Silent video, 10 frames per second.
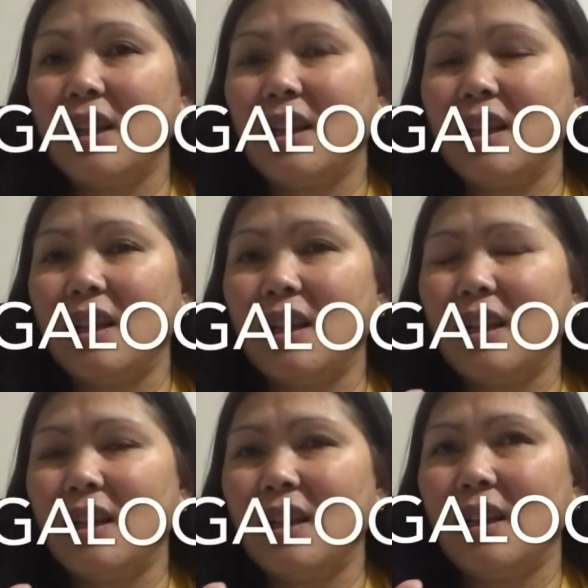
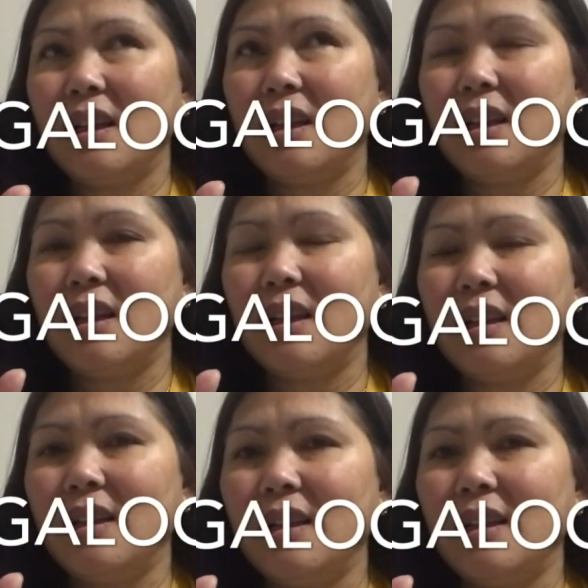(no one is talking)